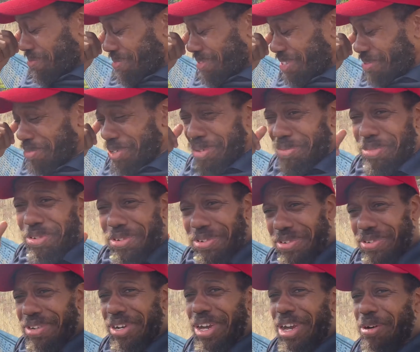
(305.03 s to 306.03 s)
I mean, I'm sure he's
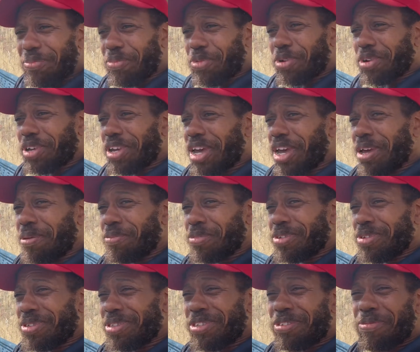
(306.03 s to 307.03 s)
gonna have more
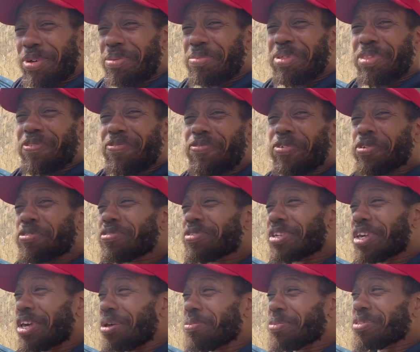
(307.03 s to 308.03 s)
games. This might be the first
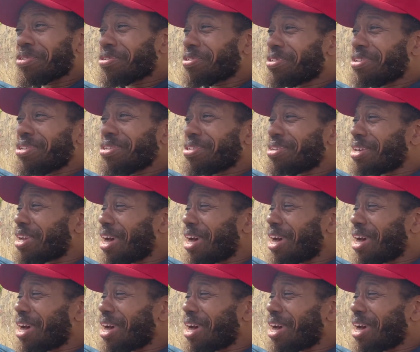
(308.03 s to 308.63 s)
game of the season.